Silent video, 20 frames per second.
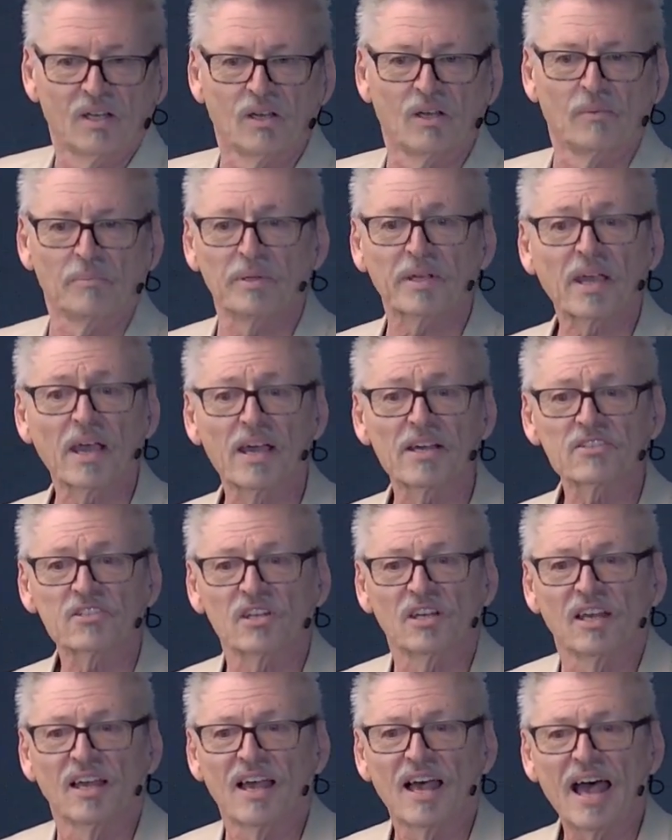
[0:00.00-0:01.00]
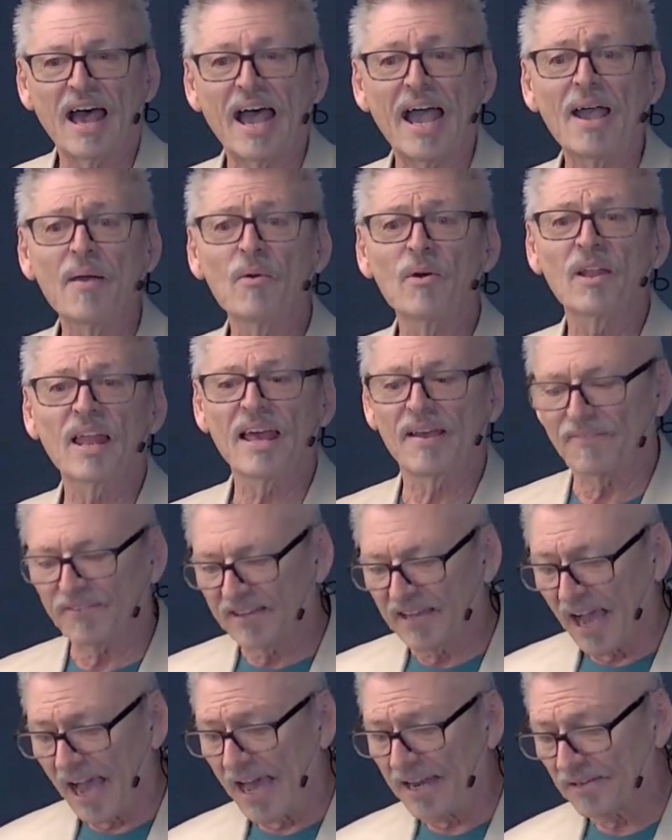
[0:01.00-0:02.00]
Because I will have
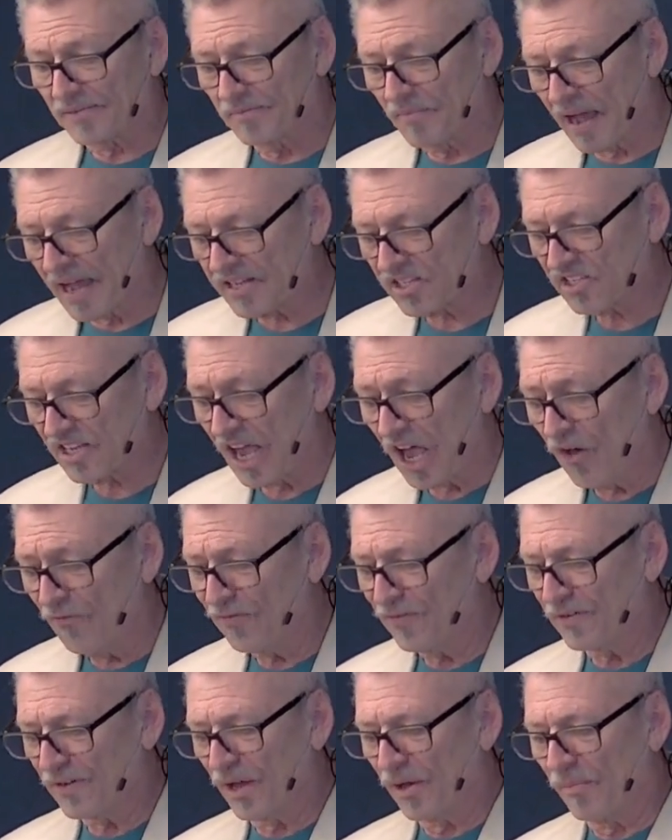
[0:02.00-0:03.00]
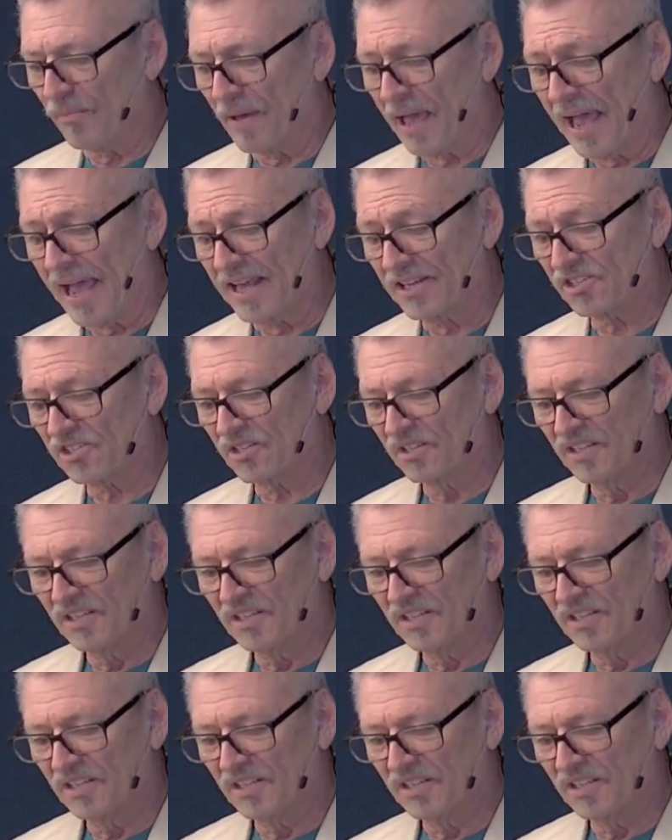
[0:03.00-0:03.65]
gotten myself into a mess.